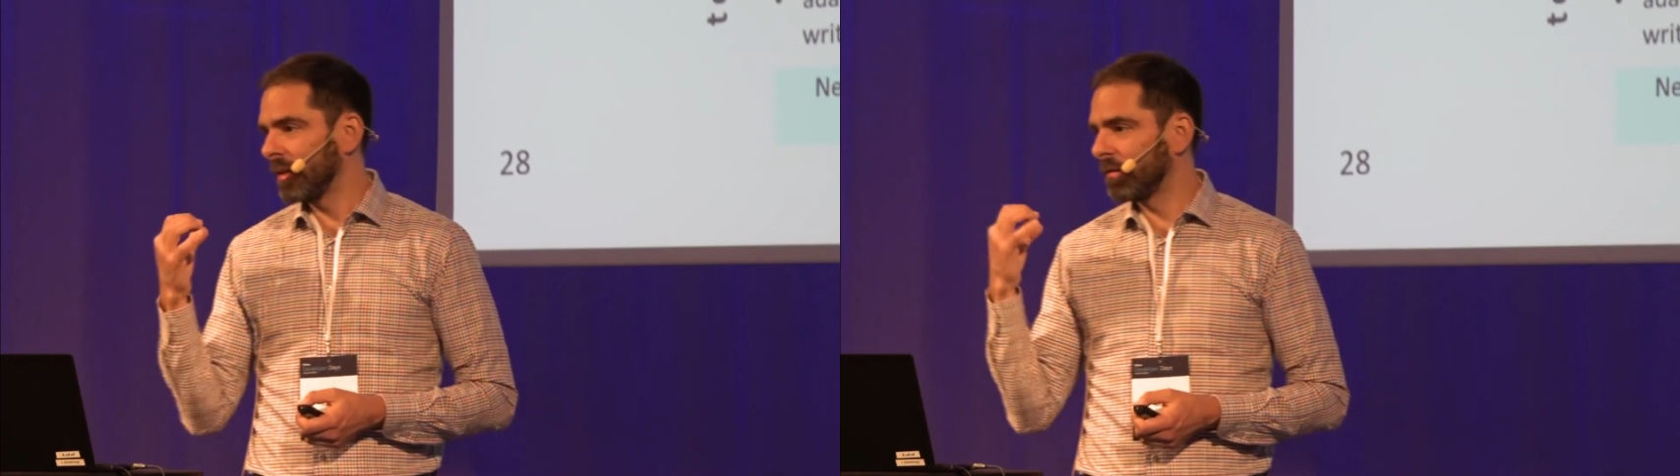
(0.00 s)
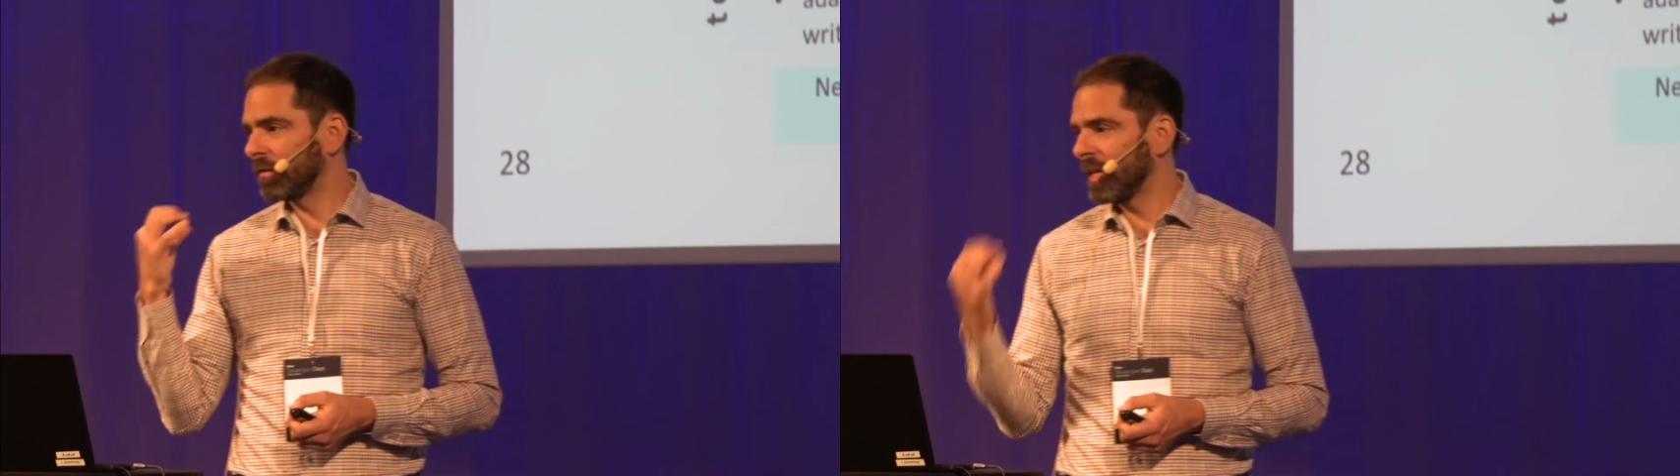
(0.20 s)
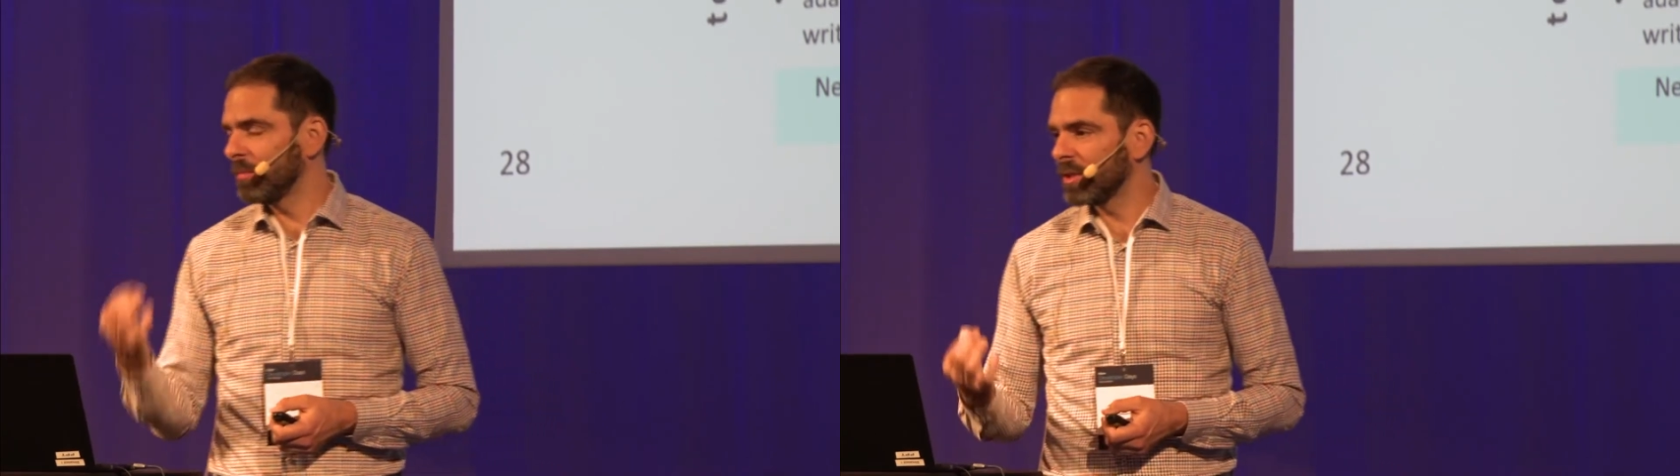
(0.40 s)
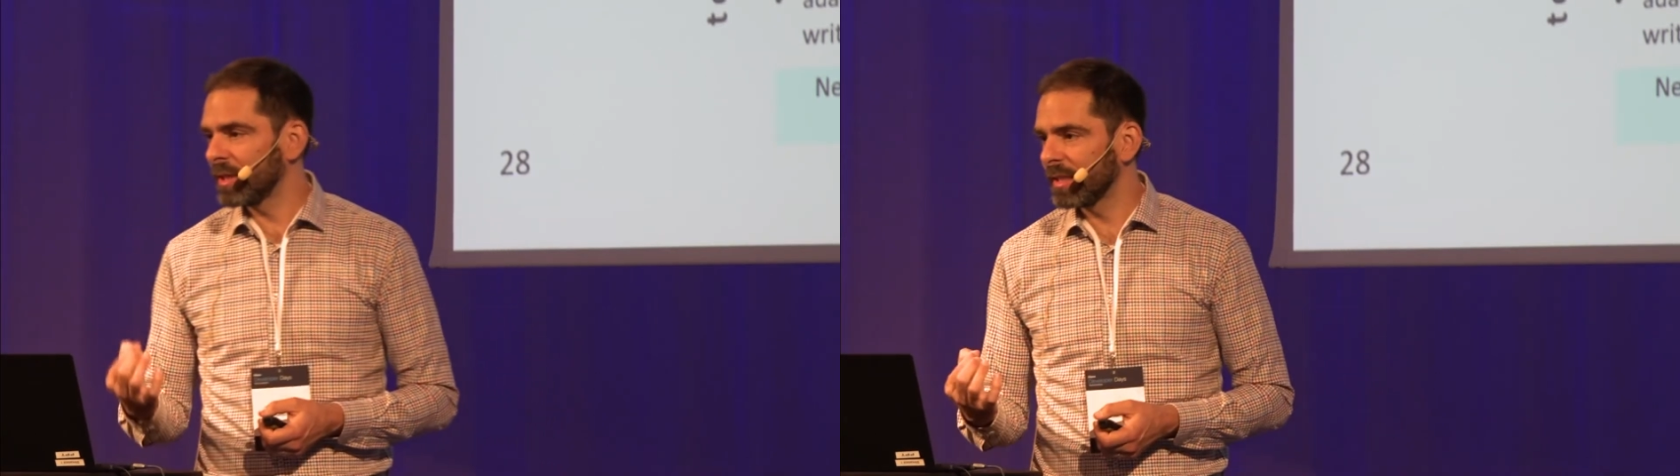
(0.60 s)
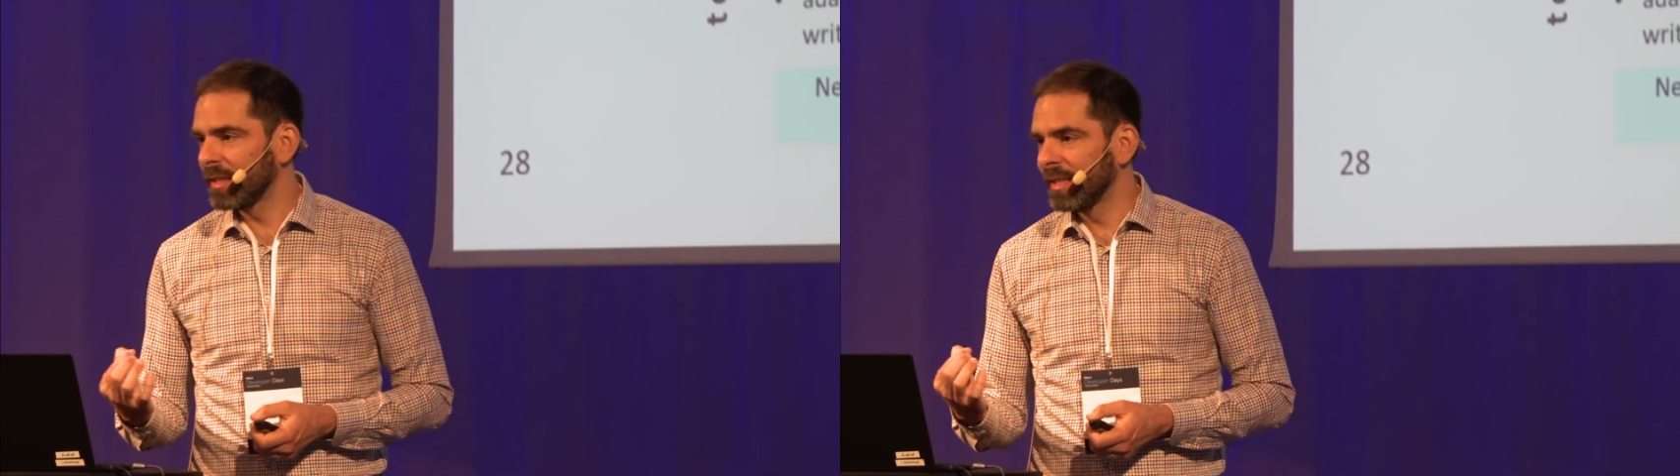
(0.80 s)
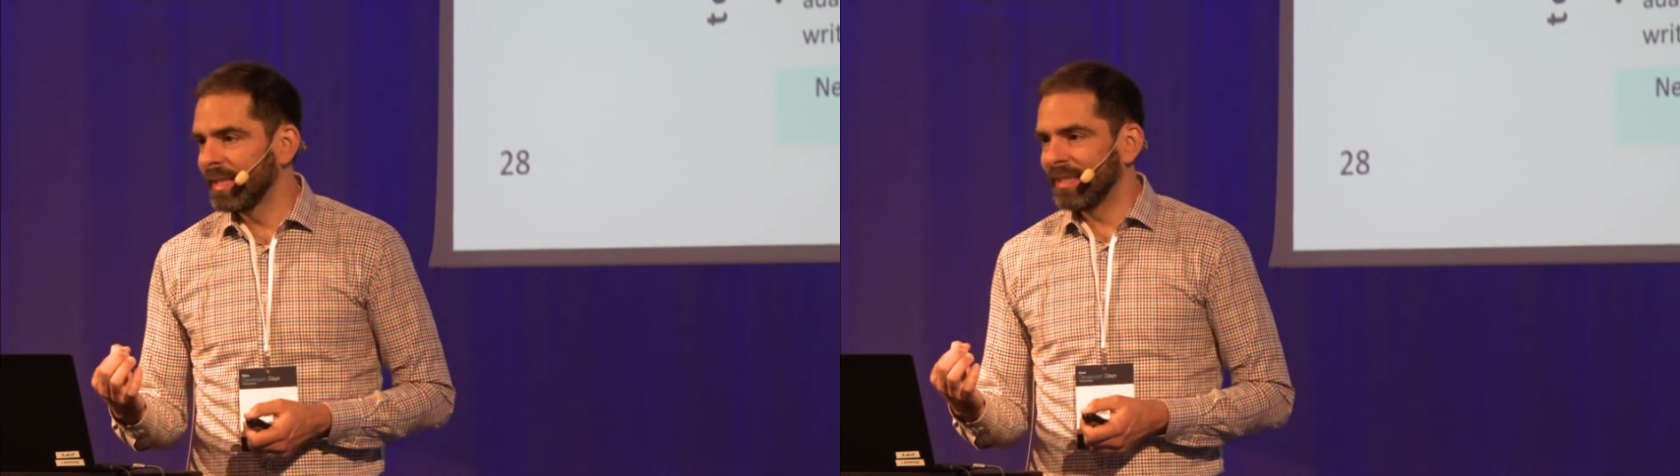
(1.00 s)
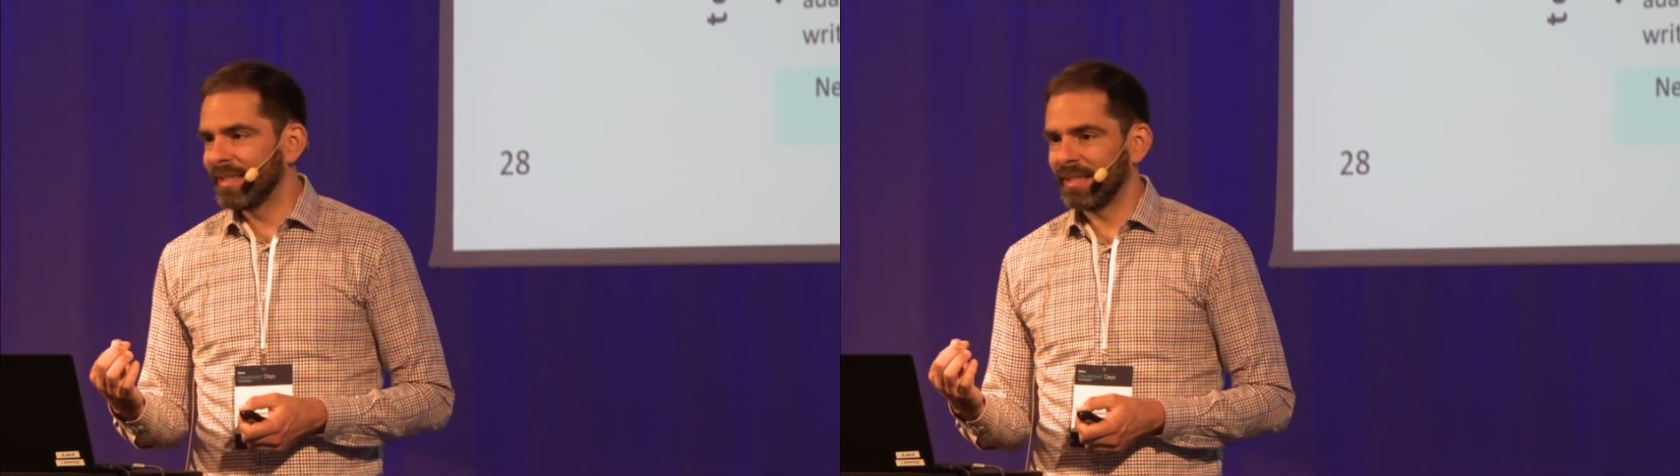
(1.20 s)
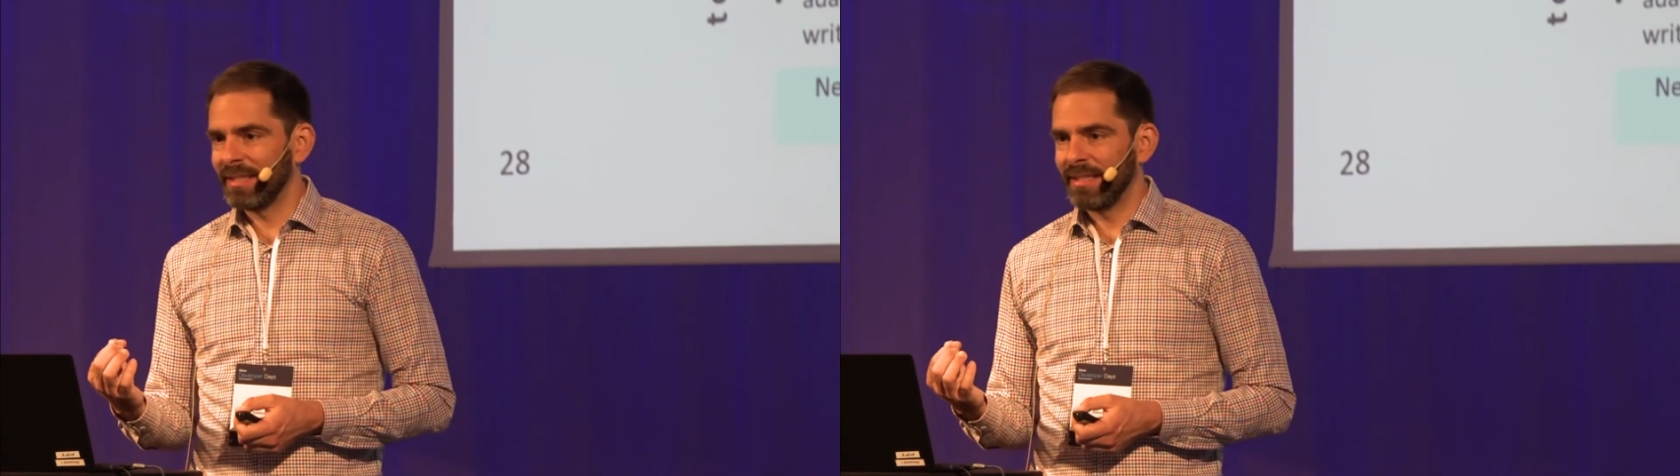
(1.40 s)
framework
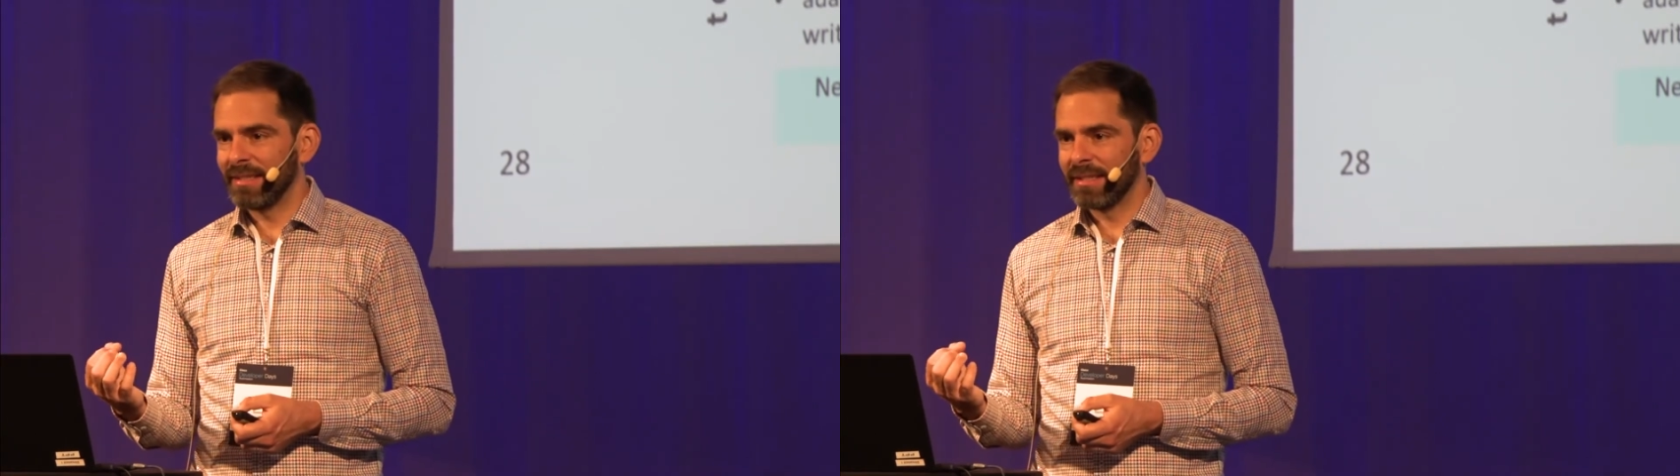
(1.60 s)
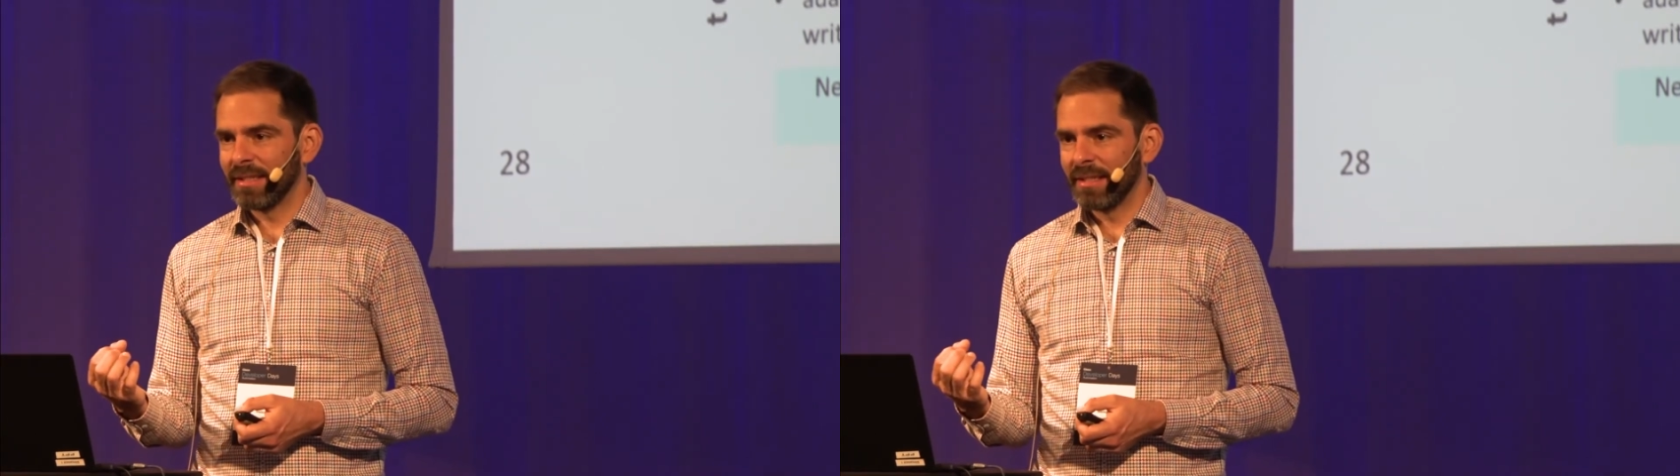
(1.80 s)
that is